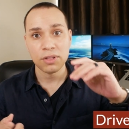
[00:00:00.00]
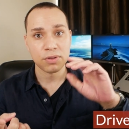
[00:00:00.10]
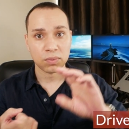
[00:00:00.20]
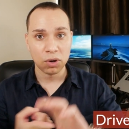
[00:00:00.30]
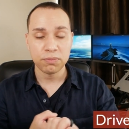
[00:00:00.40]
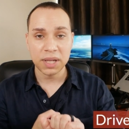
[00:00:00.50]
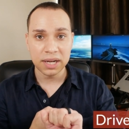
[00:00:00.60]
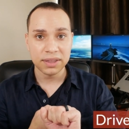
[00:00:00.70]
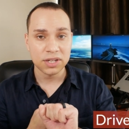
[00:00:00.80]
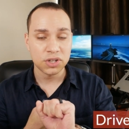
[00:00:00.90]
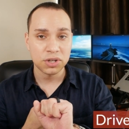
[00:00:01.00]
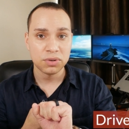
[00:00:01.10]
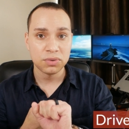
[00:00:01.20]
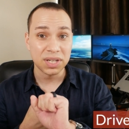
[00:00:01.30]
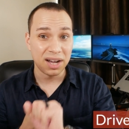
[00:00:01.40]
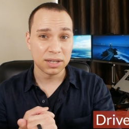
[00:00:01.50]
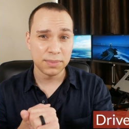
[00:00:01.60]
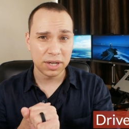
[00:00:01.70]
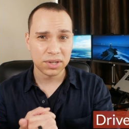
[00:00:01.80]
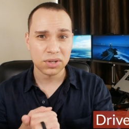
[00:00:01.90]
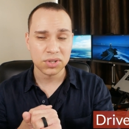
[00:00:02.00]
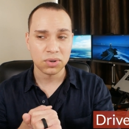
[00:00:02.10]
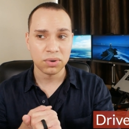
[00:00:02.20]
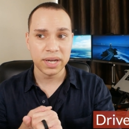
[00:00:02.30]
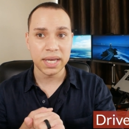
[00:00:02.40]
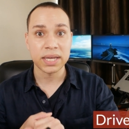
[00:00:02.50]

the roadblock that you talked about in your story